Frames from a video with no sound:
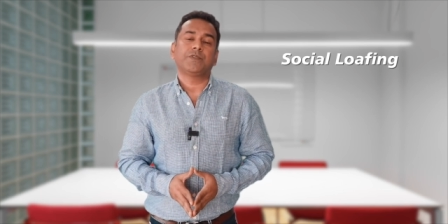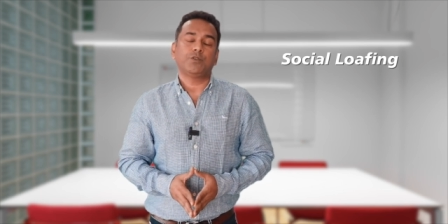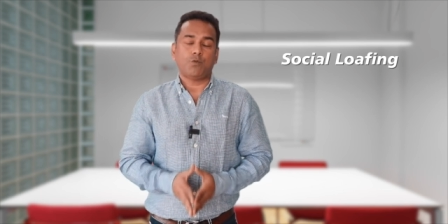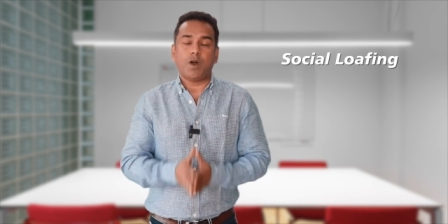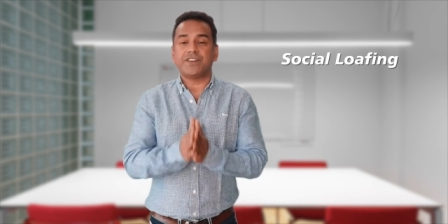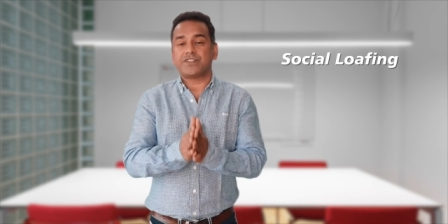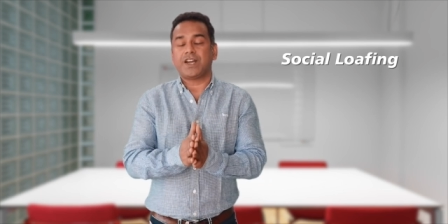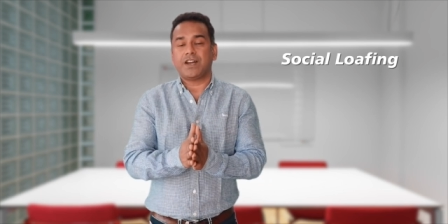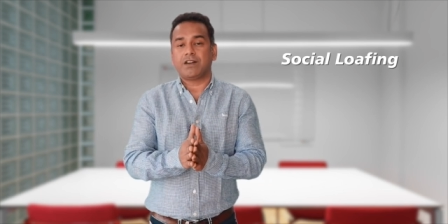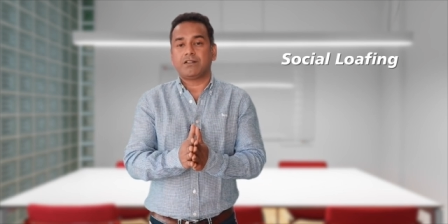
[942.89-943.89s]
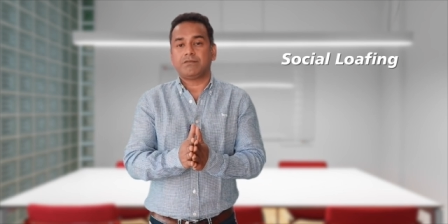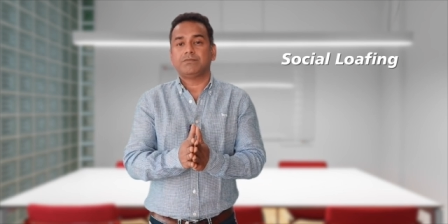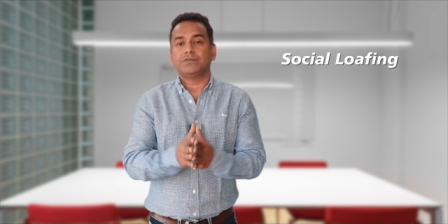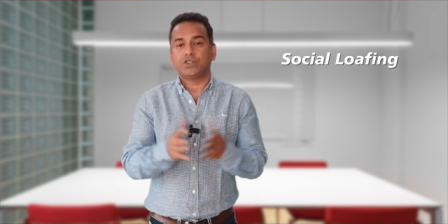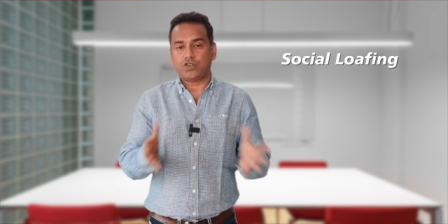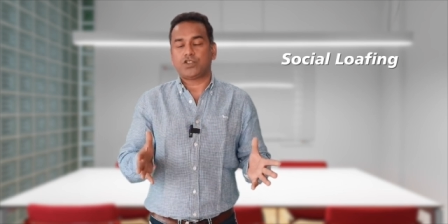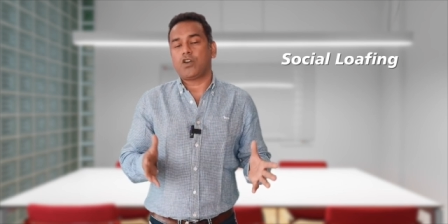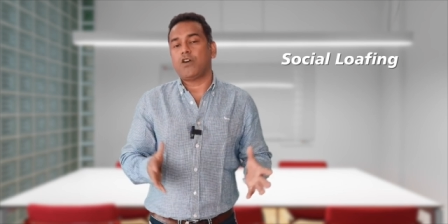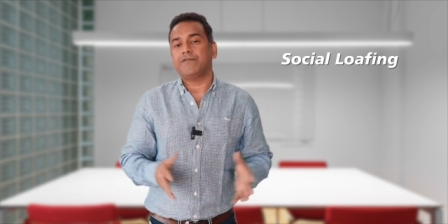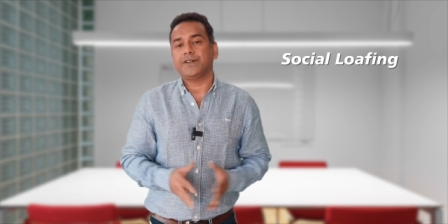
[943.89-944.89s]
to understand
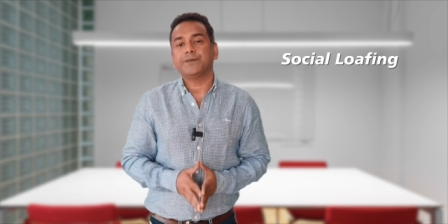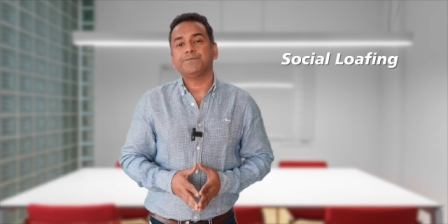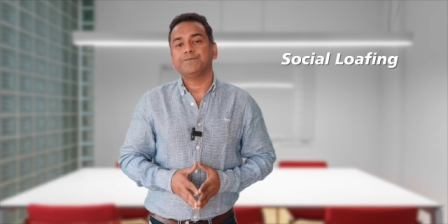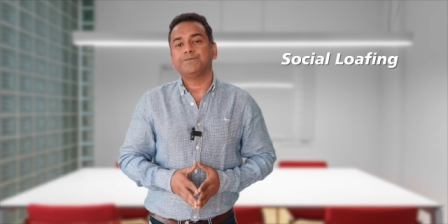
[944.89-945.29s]
social loafing.